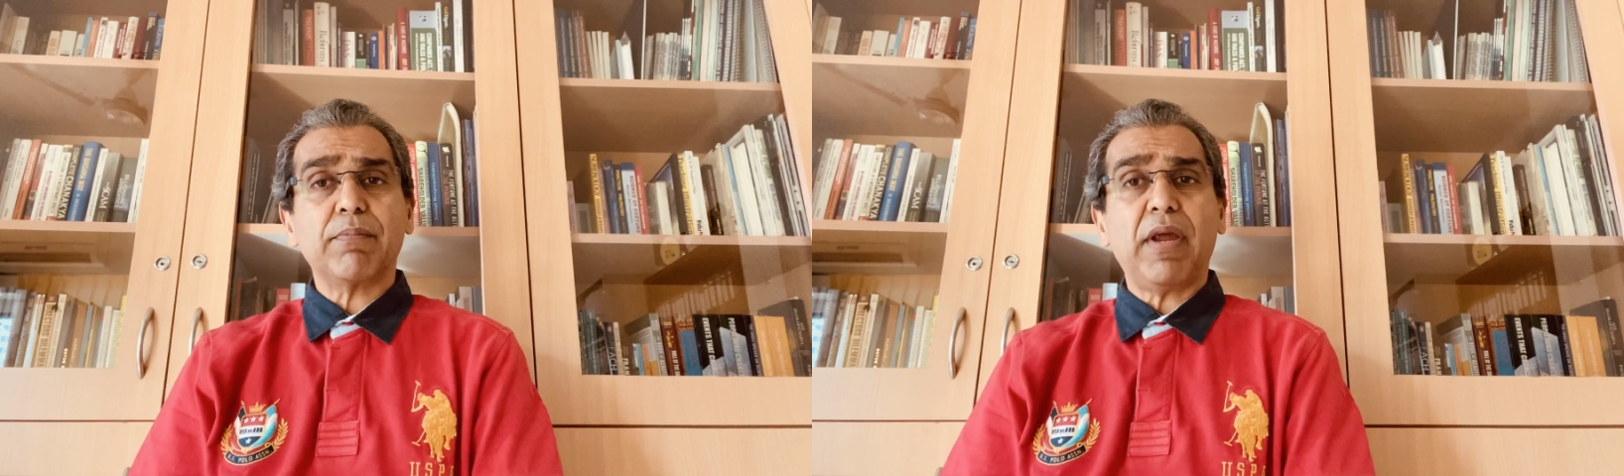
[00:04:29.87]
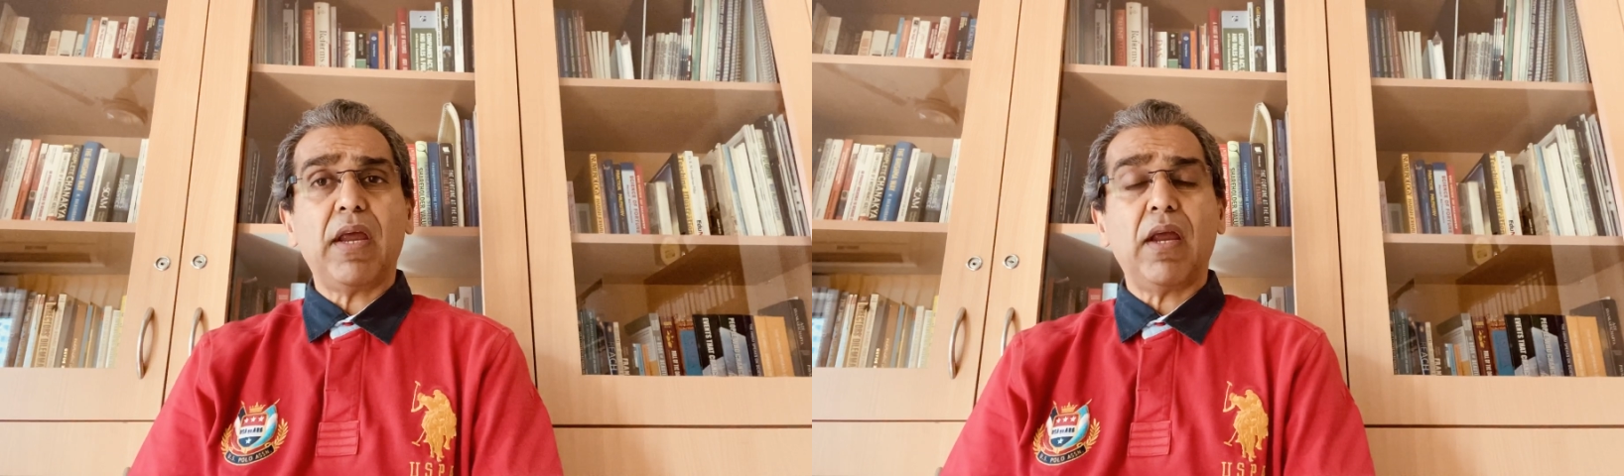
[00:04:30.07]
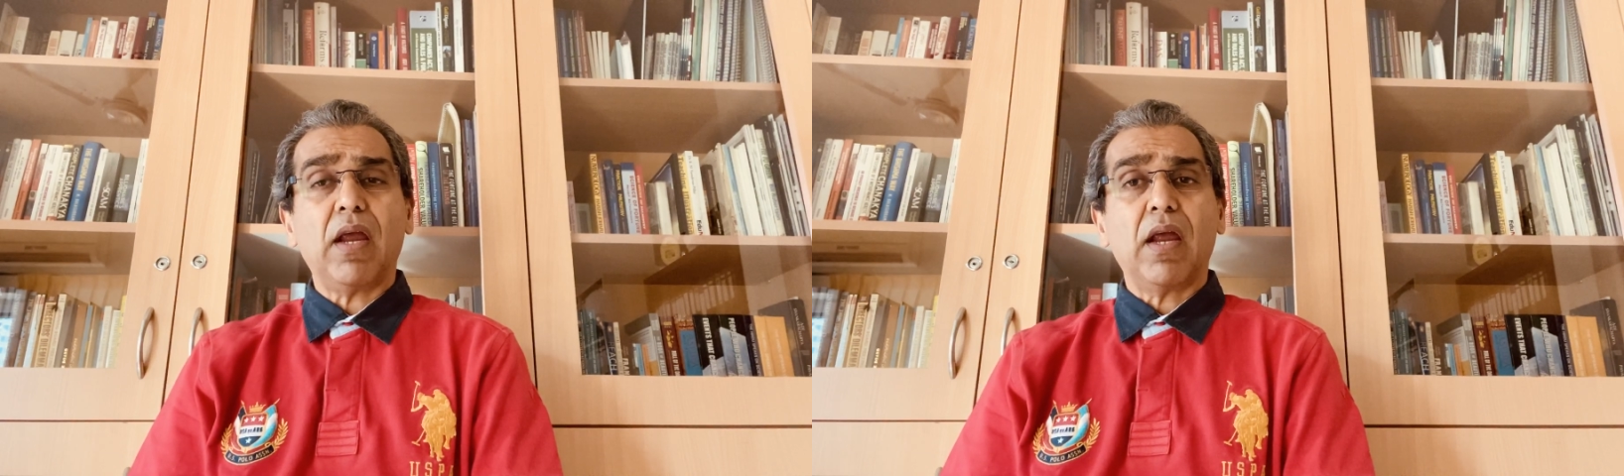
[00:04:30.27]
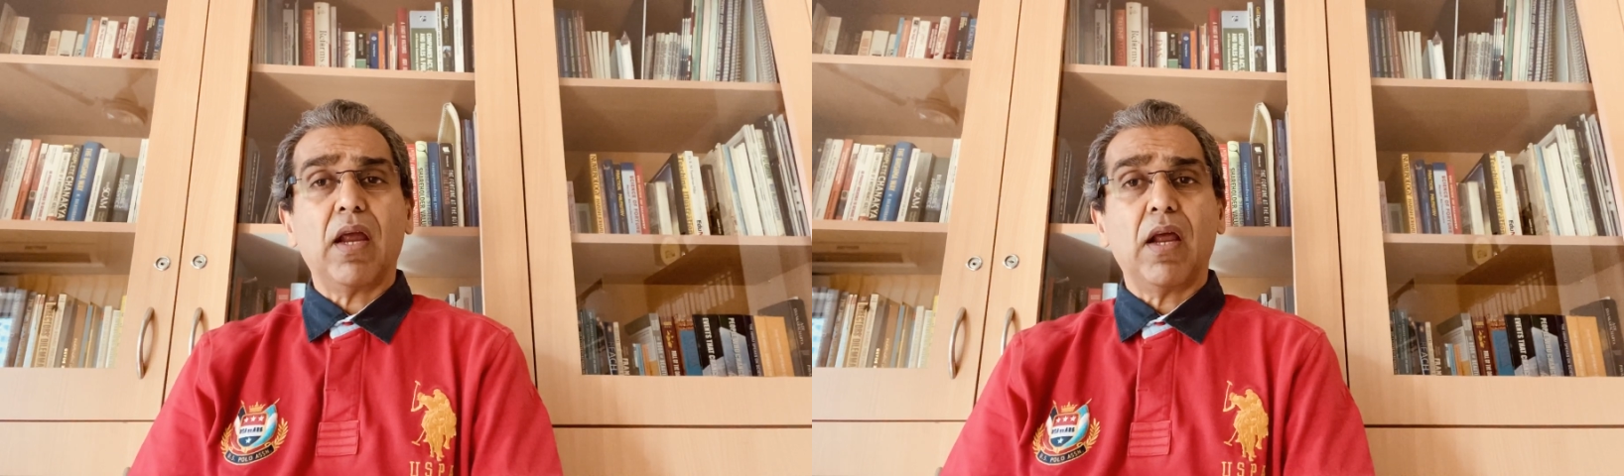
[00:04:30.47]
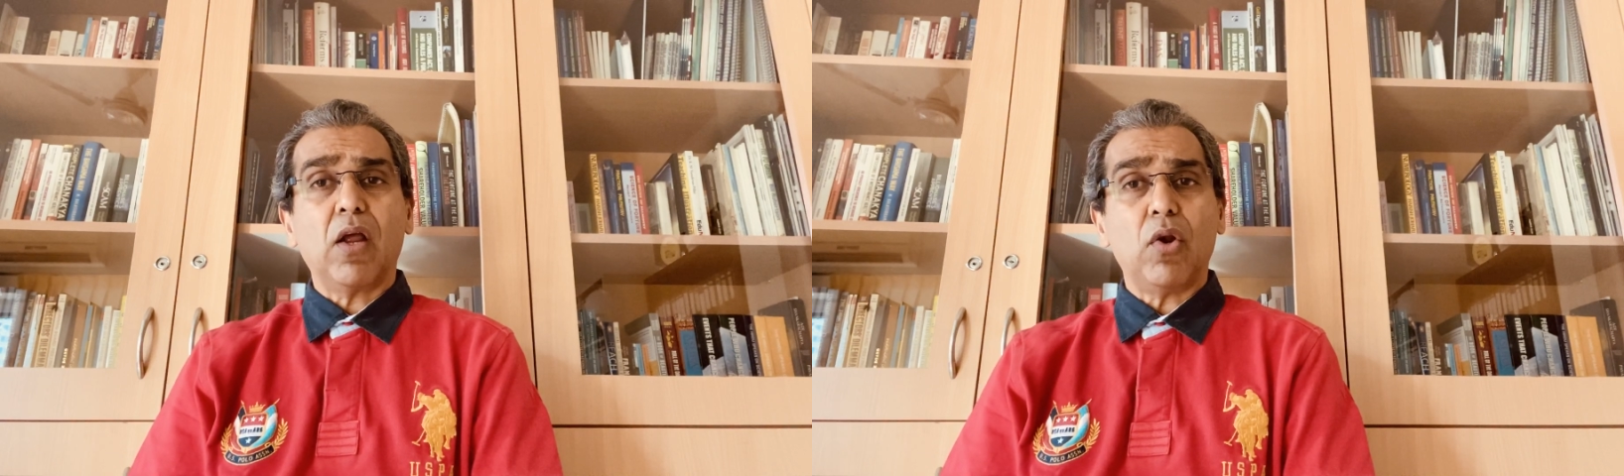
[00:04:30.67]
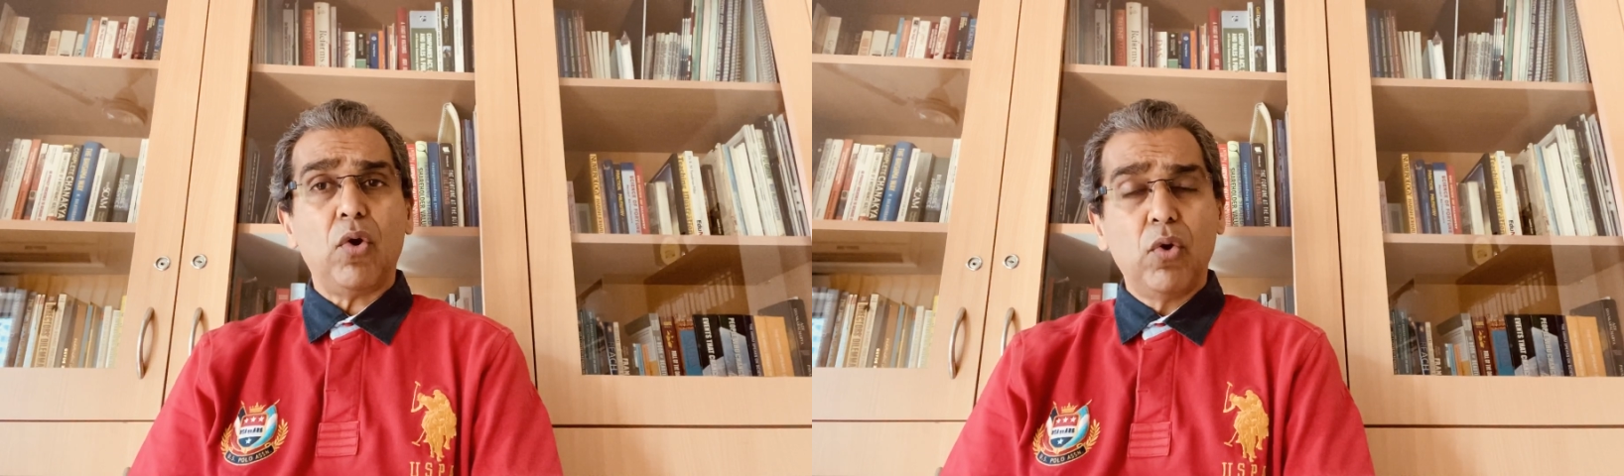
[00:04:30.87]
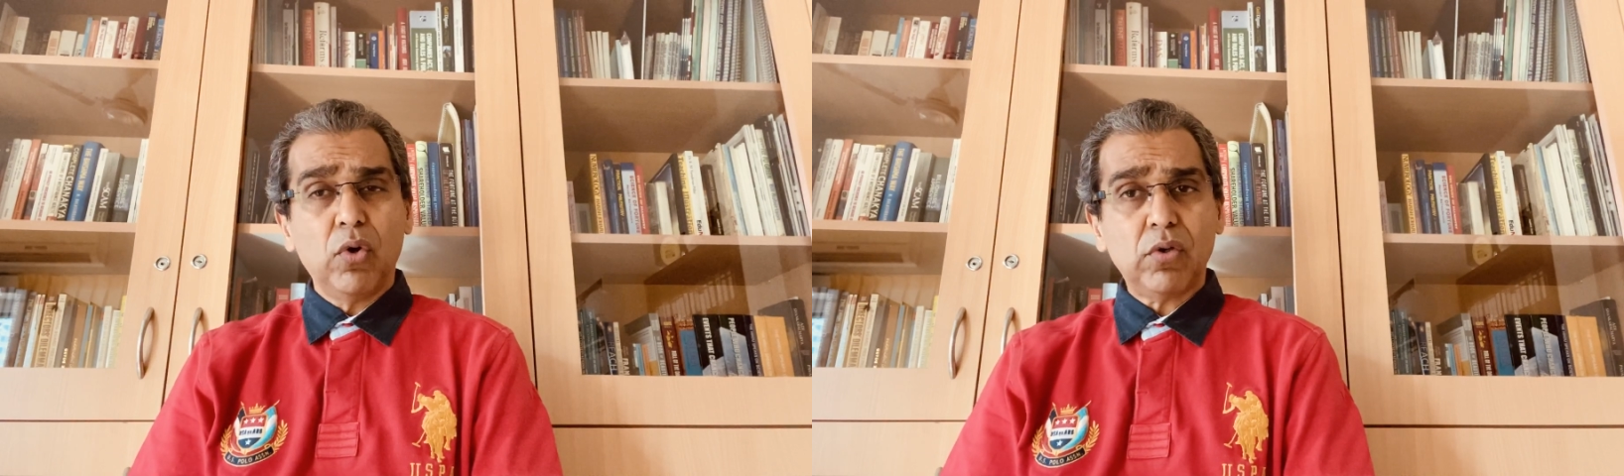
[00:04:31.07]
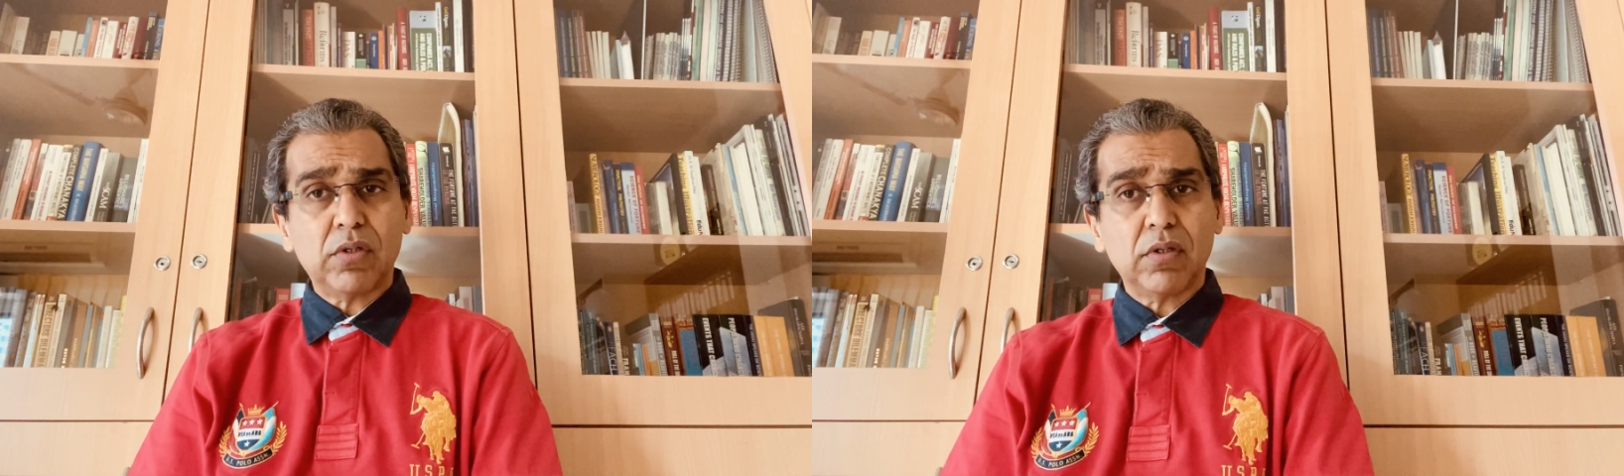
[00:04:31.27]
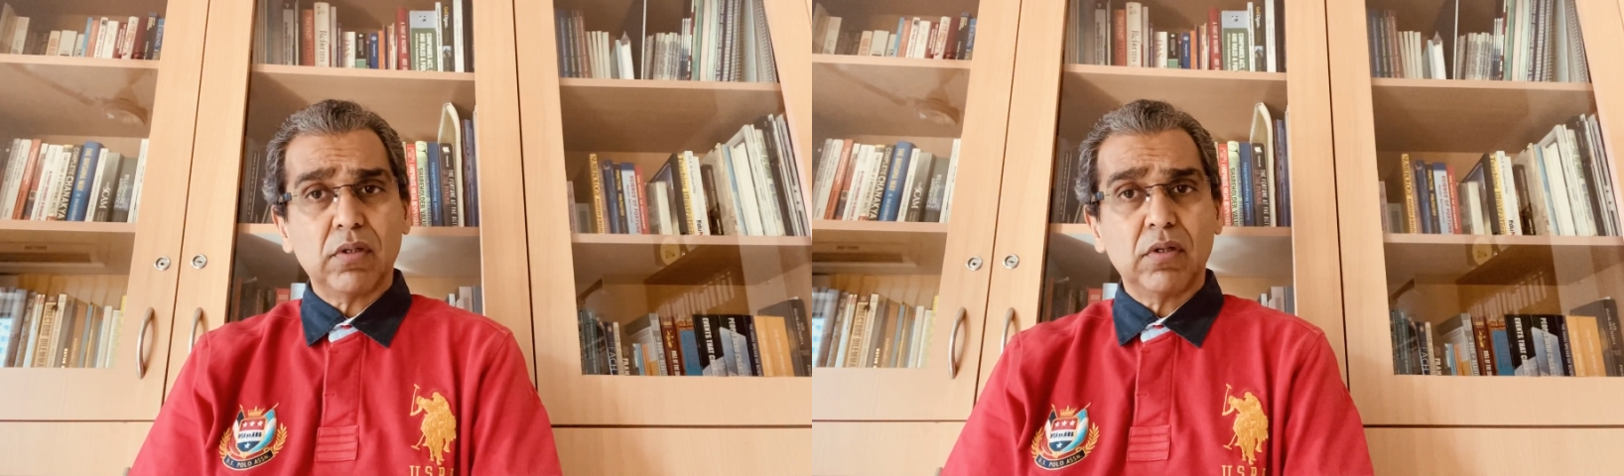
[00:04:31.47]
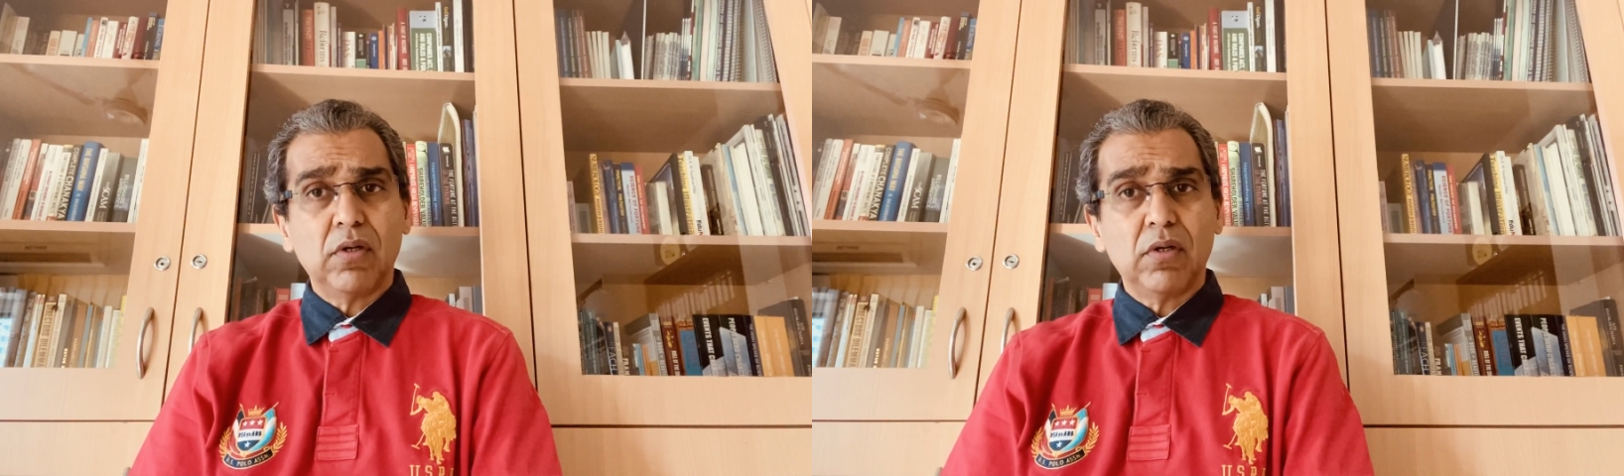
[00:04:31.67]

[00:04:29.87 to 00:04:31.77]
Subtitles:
may look